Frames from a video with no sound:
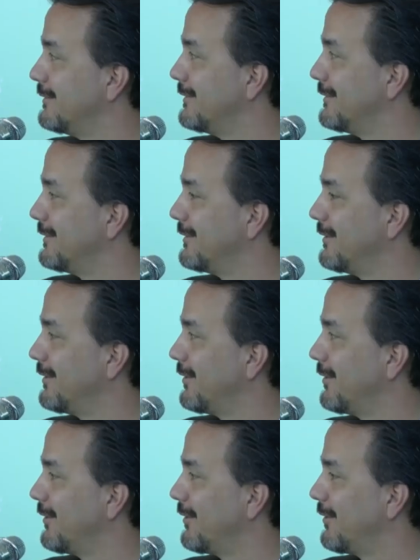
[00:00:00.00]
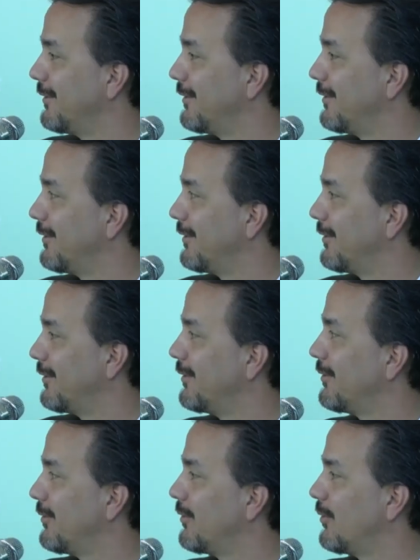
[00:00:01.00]

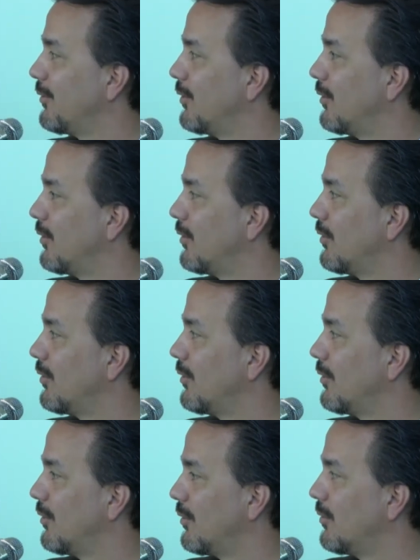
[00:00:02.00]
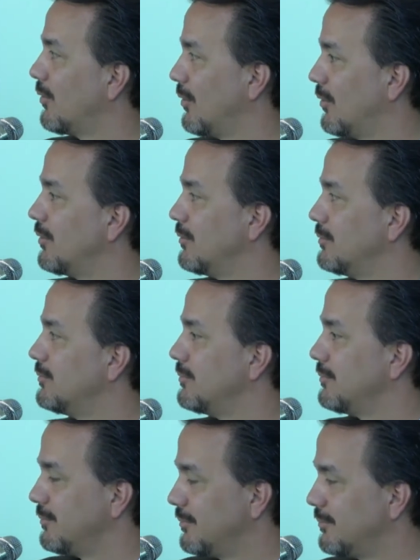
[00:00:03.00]

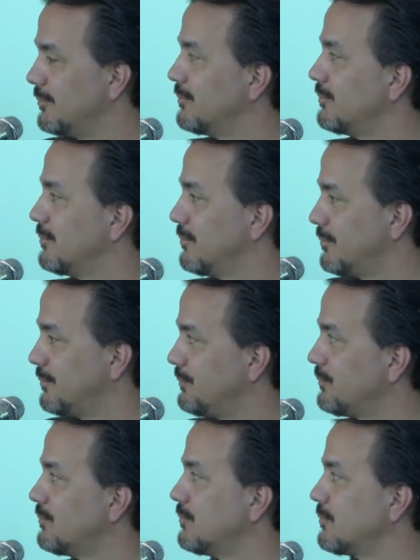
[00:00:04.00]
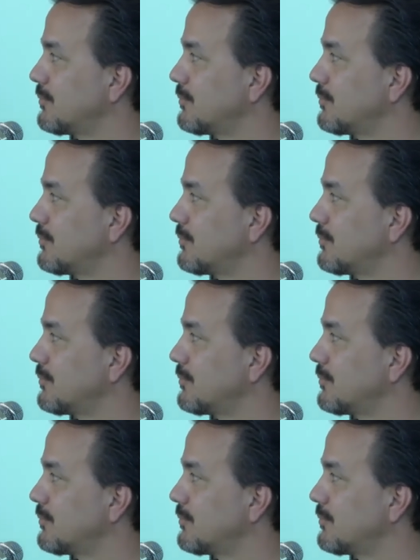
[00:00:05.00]
[no speech]